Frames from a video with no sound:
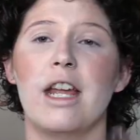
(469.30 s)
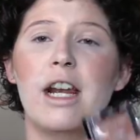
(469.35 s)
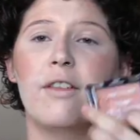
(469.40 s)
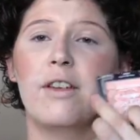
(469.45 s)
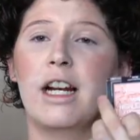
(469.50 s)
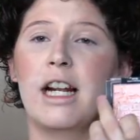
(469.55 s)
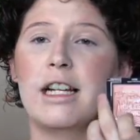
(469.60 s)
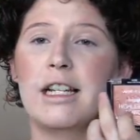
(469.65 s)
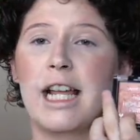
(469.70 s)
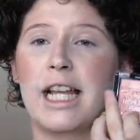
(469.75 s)
then
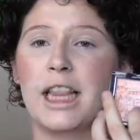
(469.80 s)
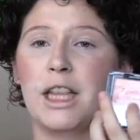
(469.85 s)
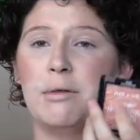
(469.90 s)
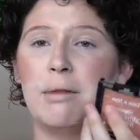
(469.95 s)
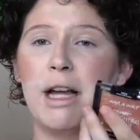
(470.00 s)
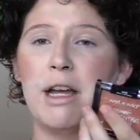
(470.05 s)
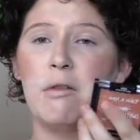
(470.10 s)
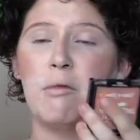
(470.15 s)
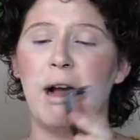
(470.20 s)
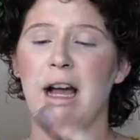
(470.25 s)
I'm going to take the
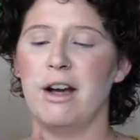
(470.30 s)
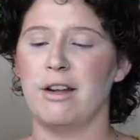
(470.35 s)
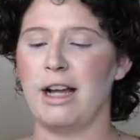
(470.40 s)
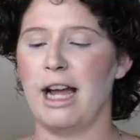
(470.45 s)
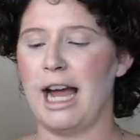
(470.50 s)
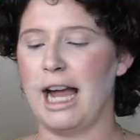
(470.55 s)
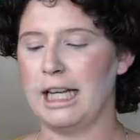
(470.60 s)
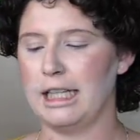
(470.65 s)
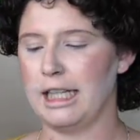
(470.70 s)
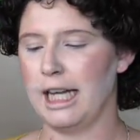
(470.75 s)
Wet n Wild
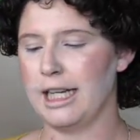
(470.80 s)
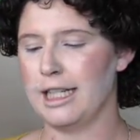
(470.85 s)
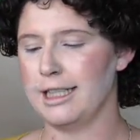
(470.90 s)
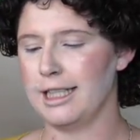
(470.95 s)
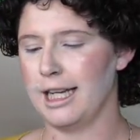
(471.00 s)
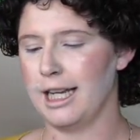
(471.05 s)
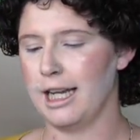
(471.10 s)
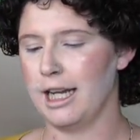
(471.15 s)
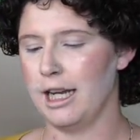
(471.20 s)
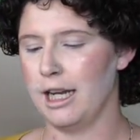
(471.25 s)

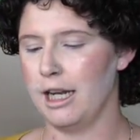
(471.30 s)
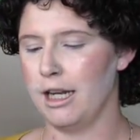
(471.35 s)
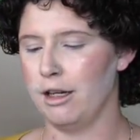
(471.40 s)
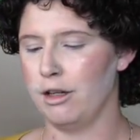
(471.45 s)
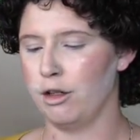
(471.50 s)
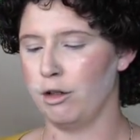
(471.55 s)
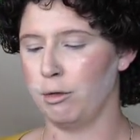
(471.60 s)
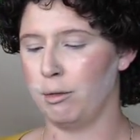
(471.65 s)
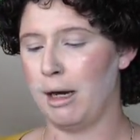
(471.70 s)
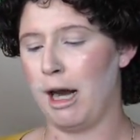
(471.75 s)
highlight
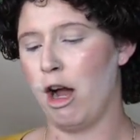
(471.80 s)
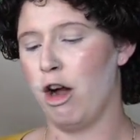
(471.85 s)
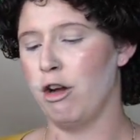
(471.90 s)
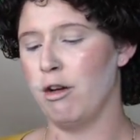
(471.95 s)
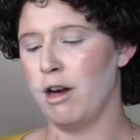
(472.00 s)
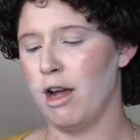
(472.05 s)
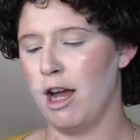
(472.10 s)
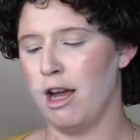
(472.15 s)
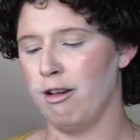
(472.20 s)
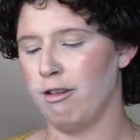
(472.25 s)
in
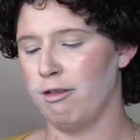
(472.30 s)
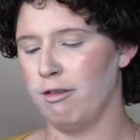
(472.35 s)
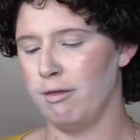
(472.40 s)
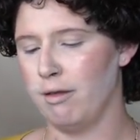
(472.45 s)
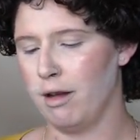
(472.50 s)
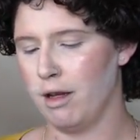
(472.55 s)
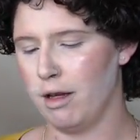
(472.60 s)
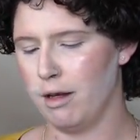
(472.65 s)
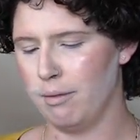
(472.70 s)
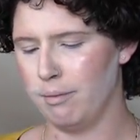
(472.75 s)
crown of
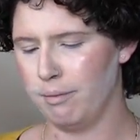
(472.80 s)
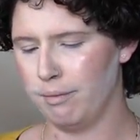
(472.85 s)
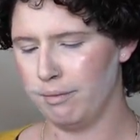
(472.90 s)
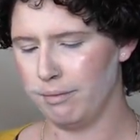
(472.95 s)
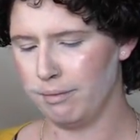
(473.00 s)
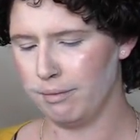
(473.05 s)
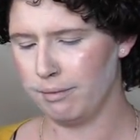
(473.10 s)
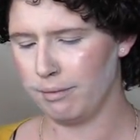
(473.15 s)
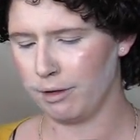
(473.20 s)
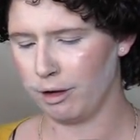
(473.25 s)

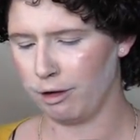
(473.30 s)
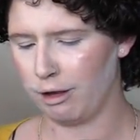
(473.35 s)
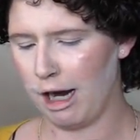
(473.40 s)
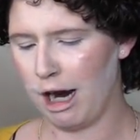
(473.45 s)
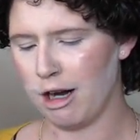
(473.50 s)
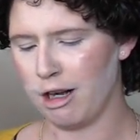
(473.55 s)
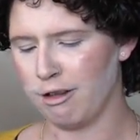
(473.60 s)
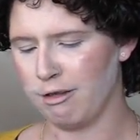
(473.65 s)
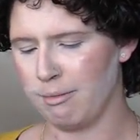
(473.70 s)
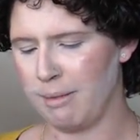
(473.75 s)

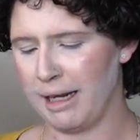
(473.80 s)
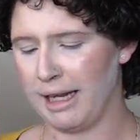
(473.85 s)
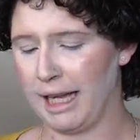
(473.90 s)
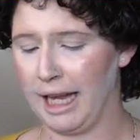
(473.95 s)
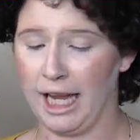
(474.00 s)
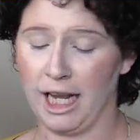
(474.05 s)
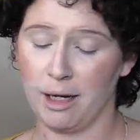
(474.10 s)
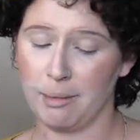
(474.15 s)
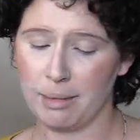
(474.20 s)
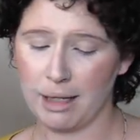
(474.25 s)
my
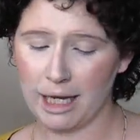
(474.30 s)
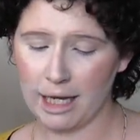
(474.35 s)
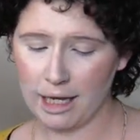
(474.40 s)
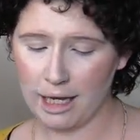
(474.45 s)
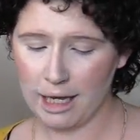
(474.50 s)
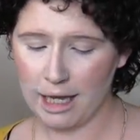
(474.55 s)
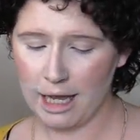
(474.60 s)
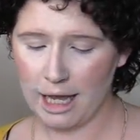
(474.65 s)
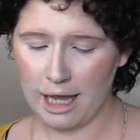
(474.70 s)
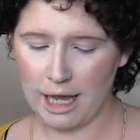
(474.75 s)

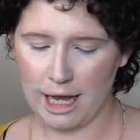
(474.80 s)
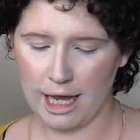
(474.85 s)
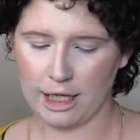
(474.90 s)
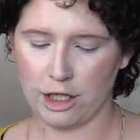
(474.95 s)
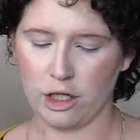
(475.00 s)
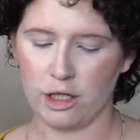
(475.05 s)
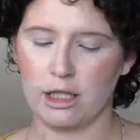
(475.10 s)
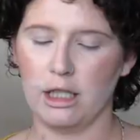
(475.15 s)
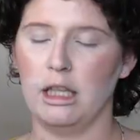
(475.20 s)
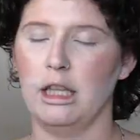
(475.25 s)
canopy.
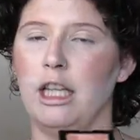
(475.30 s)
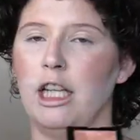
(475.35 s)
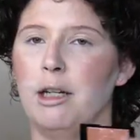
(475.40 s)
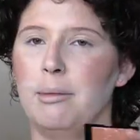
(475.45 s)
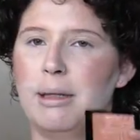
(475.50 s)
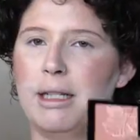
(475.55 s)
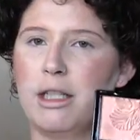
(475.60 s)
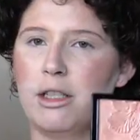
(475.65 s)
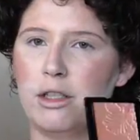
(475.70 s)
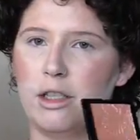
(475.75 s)
It's just a
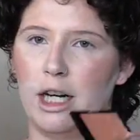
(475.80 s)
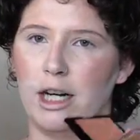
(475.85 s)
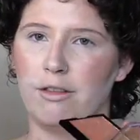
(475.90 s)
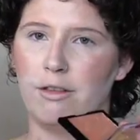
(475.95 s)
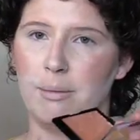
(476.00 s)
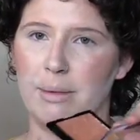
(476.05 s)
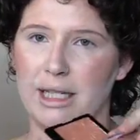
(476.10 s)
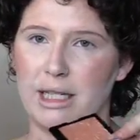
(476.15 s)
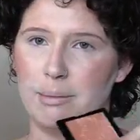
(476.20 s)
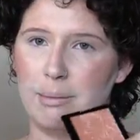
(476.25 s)
little bit too
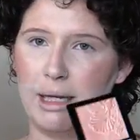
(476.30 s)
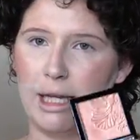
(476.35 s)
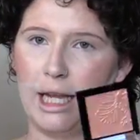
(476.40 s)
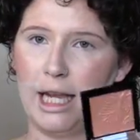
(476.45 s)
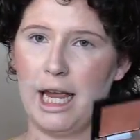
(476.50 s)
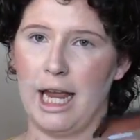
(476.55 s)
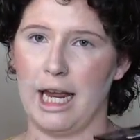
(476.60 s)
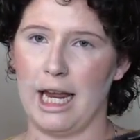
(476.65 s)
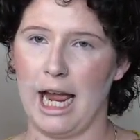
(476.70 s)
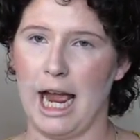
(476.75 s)
dark for me to
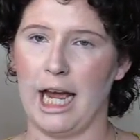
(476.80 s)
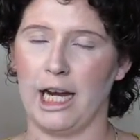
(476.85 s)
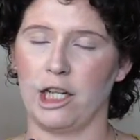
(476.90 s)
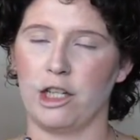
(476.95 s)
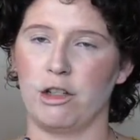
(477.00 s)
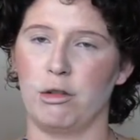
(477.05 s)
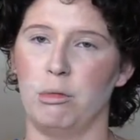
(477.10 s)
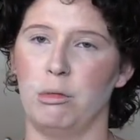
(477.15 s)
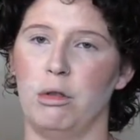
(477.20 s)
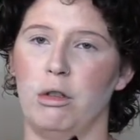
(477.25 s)
be an
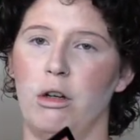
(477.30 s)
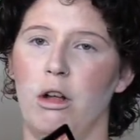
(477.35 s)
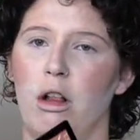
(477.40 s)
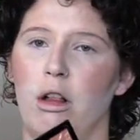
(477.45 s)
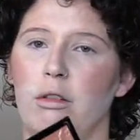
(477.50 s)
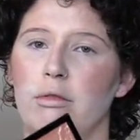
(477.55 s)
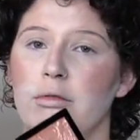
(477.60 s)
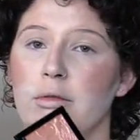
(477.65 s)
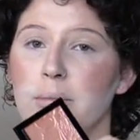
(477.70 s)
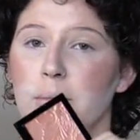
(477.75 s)

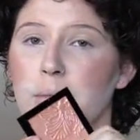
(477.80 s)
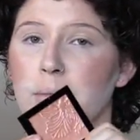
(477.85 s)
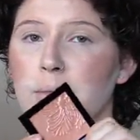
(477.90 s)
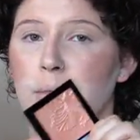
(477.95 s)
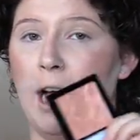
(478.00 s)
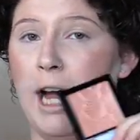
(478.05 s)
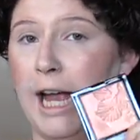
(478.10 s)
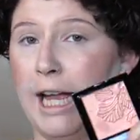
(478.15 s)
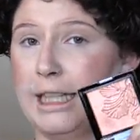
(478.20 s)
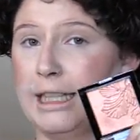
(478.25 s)
actual
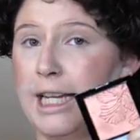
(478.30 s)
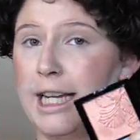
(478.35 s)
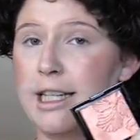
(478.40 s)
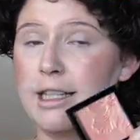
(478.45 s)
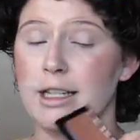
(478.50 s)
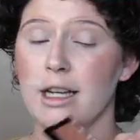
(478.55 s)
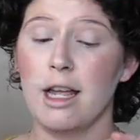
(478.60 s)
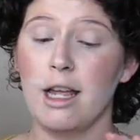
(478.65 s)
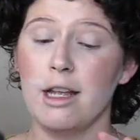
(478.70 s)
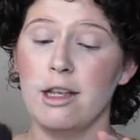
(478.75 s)

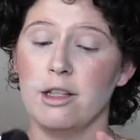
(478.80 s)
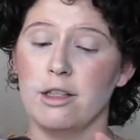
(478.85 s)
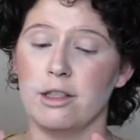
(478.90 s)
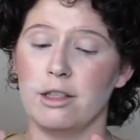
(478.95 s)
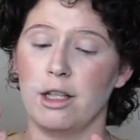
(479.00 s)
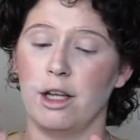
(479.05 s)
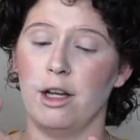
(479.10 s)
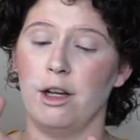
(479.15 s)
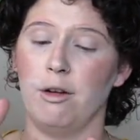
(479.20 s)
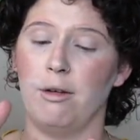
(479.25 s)
highlight,
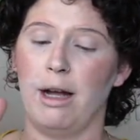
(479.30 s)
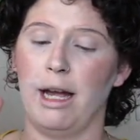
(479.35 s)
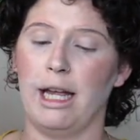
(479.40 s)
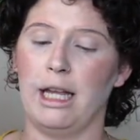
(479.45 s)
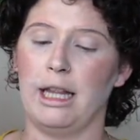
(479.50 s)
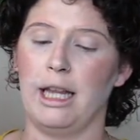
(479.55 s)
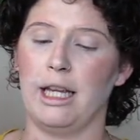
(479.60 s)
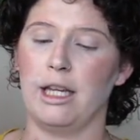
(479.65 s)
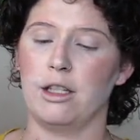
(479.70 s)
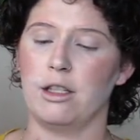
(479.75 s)
so
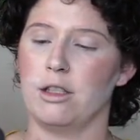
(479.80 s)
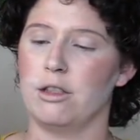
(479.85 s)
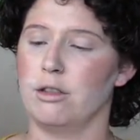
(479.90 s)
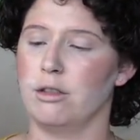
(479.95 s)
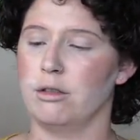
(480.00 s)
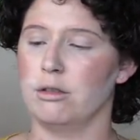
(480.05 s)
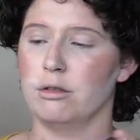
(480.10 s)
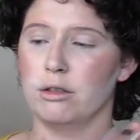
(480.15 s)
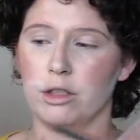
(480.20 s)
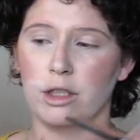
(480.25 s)
I like to